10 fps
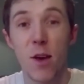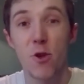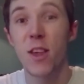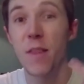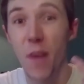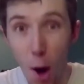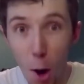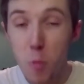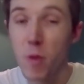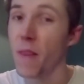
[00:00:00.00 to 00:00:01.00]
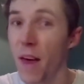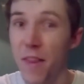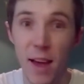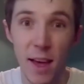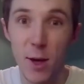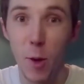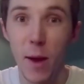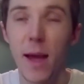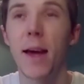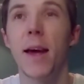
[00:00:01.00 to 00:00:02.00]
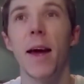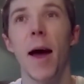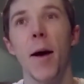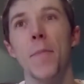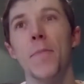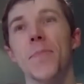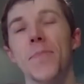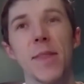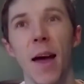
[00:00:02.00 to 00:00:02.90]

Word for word: just in the hope that that thing is coming um,